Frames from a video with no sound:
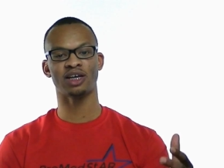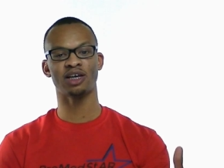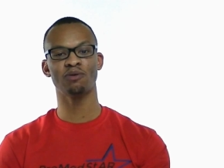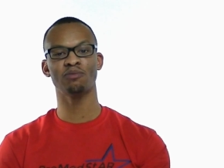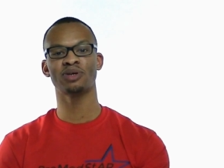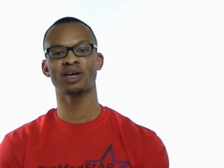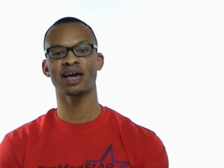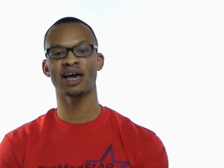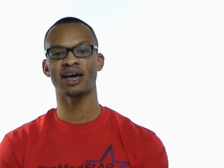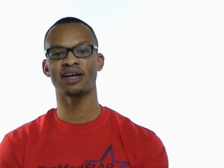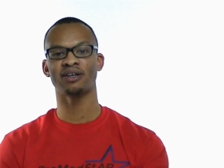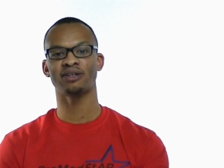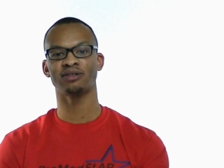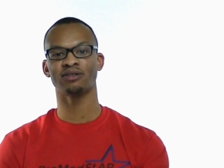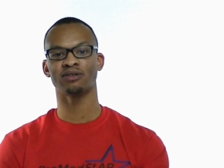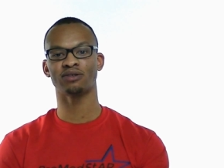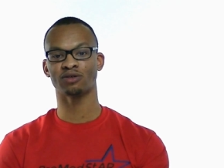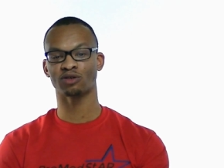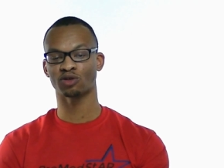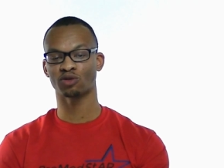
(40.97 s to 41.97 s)
MCAT
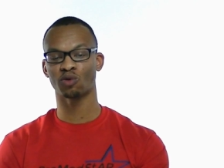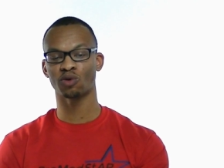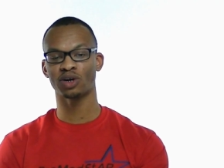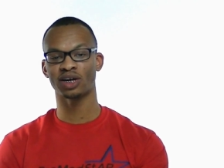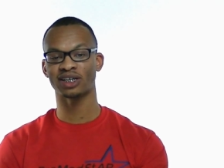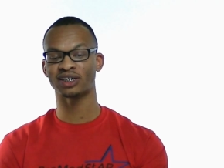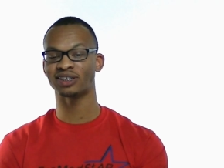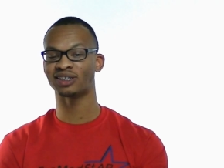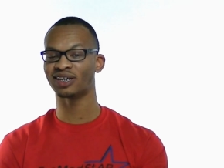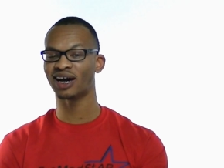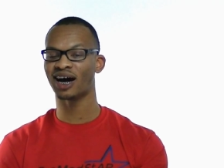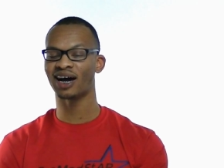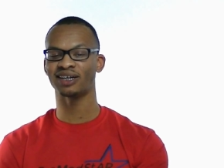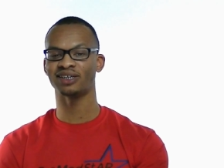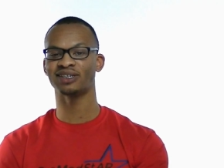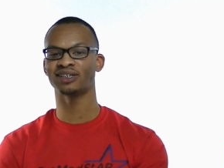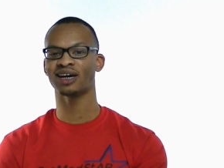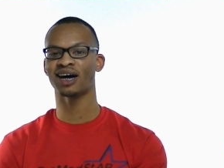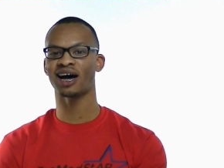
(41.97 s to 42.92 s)
score that's not as